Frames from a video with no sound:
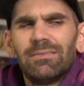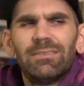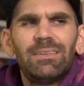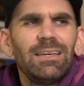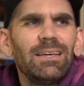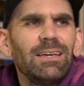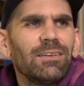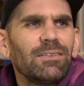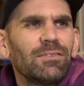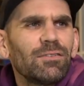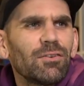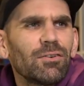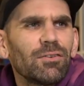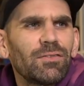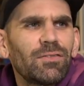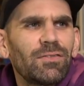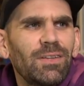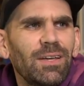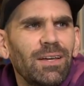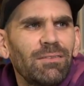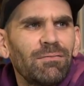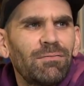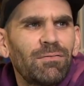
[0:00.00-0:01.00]
DSR
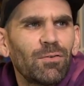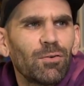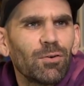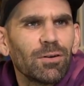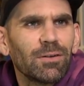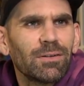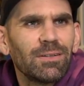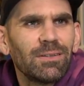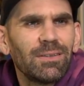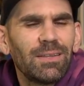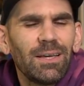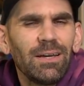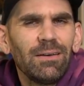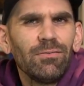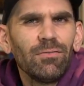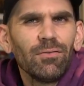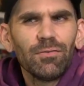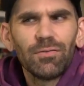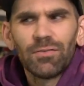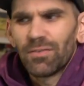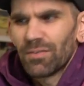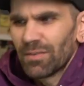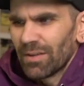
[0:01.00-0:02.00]
stand for? Did they
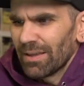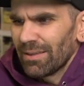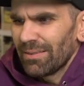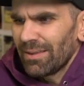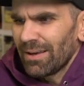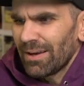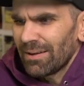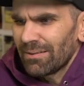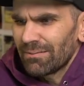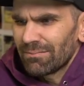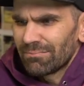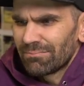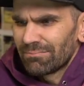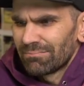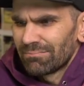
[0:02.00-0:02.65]
ever say that?